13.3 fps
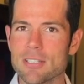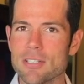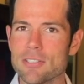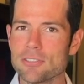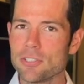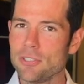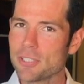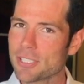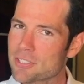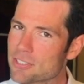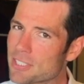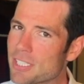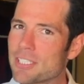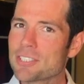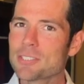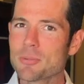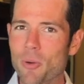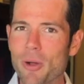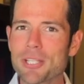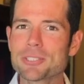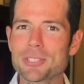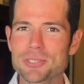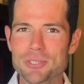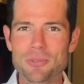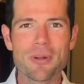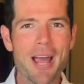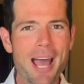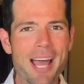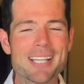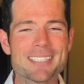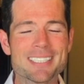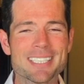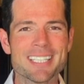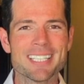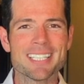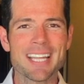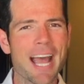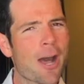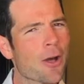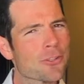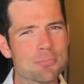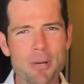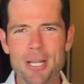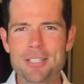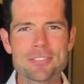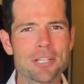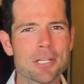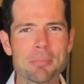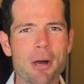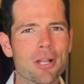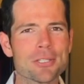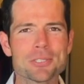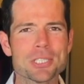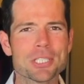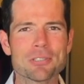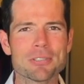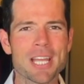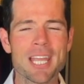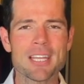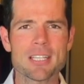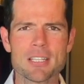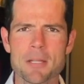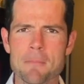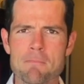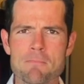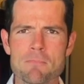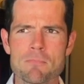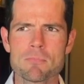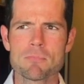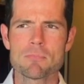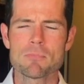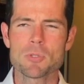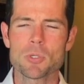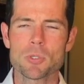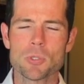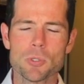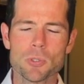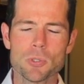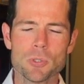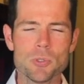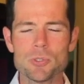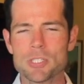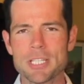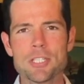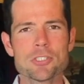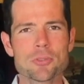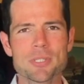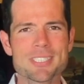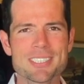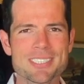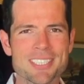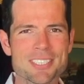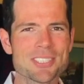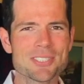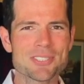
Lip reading: So you can see some questions arise in how is monetary policy created? Whose interest does it